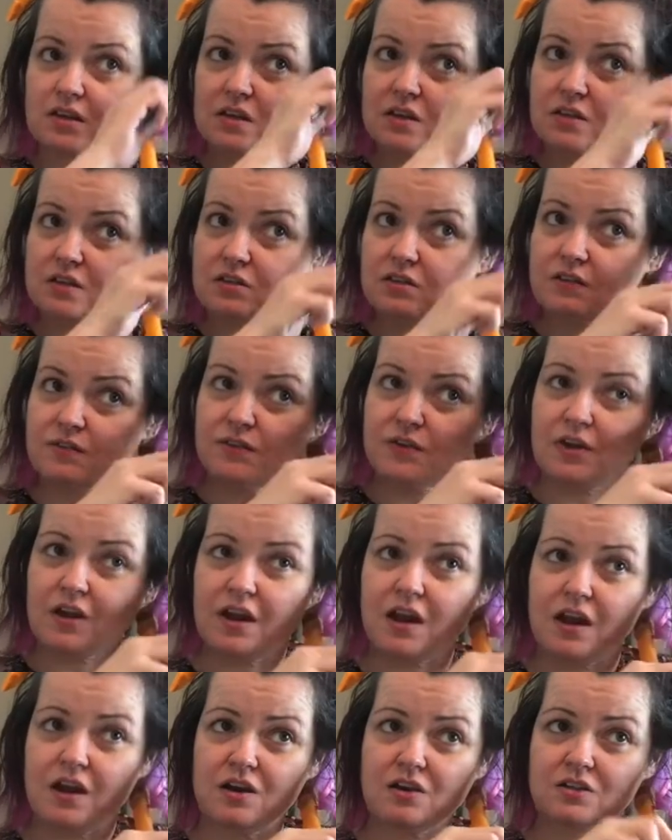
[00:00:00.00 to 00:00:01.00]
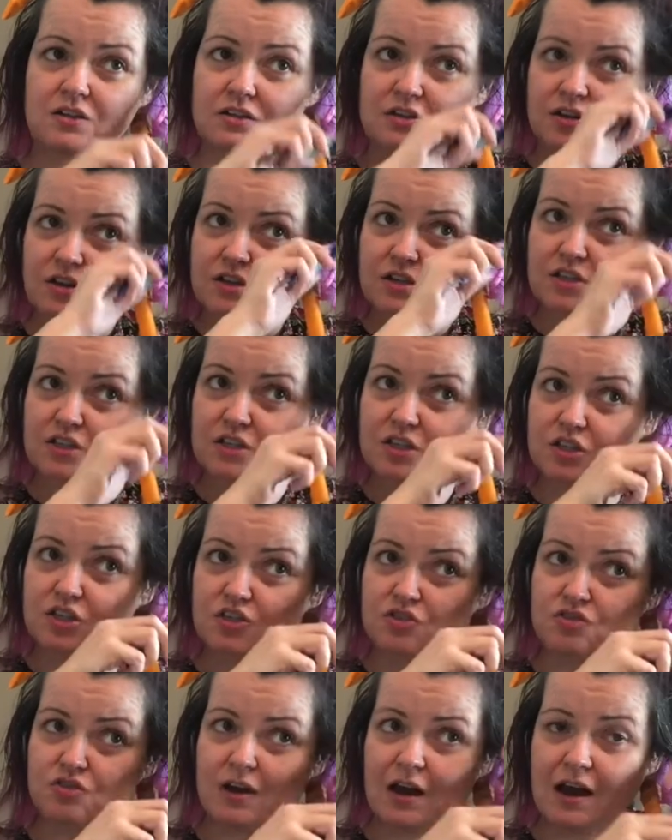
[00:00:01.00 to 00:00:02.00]
So if your hair starts to
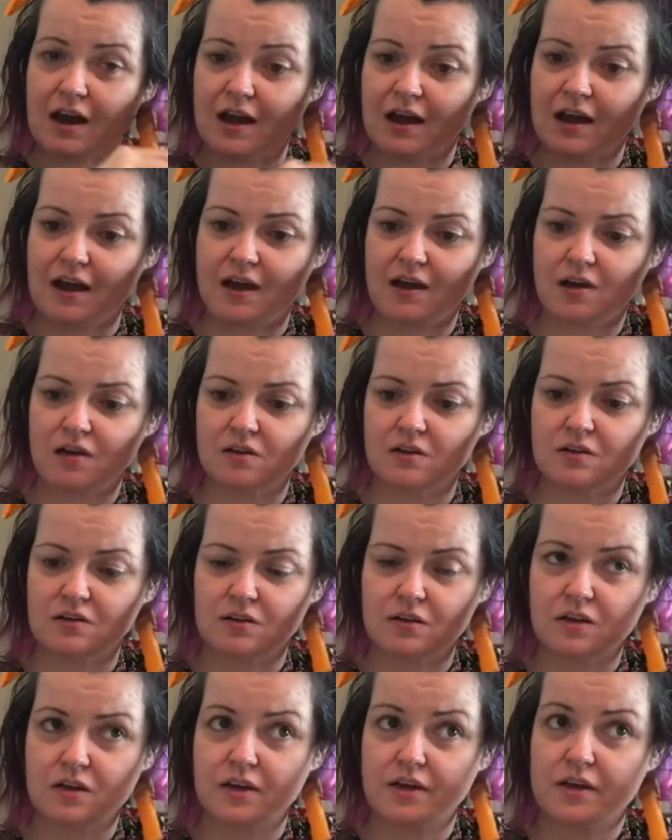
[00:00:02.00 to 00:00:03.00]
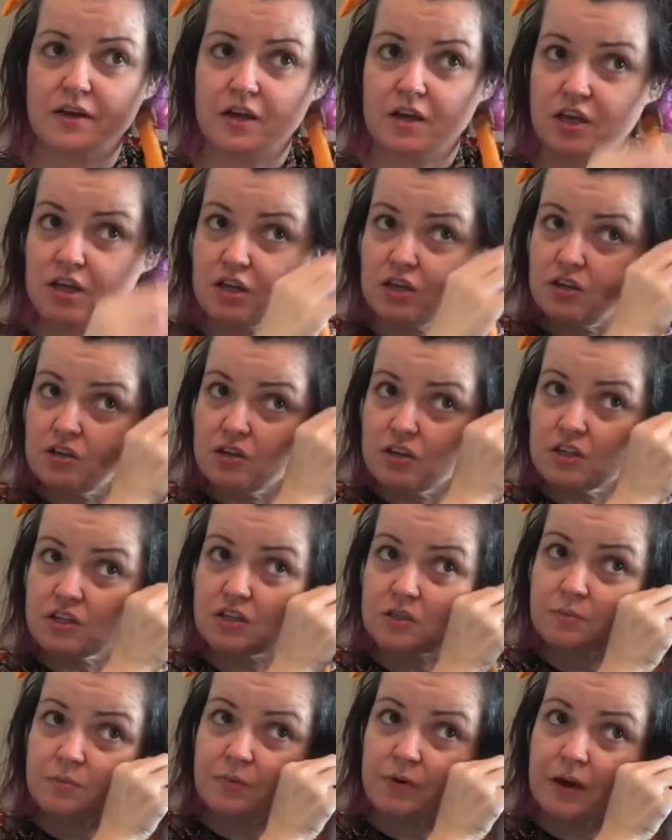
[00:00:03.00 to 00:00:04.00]
dry out, you can just
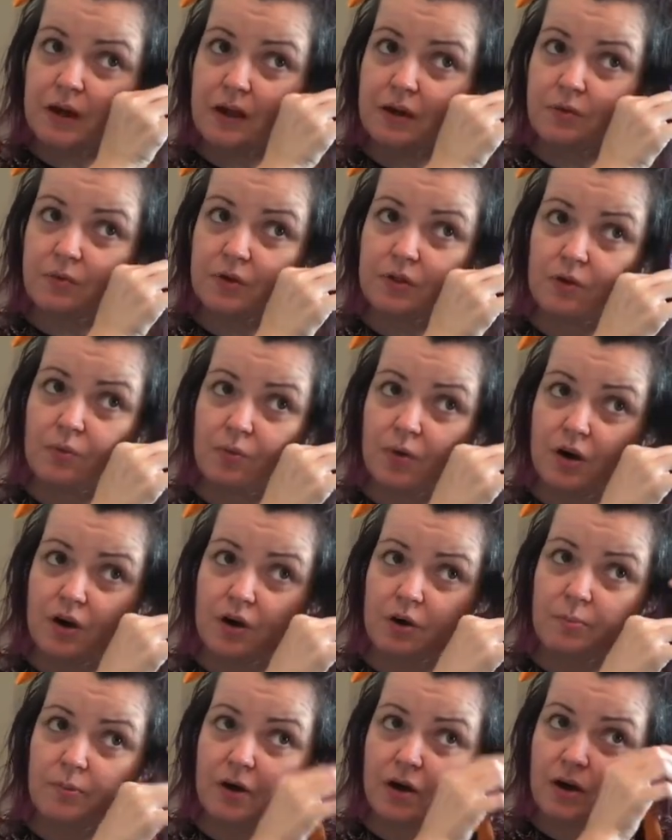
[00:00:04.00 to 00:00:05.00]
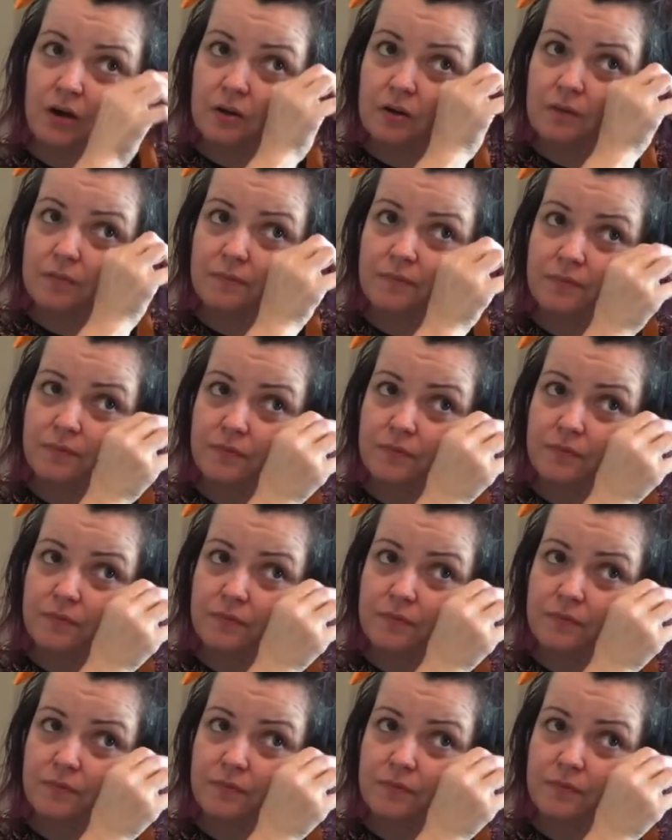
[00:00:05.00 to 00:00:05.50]
spray it with a water bottle.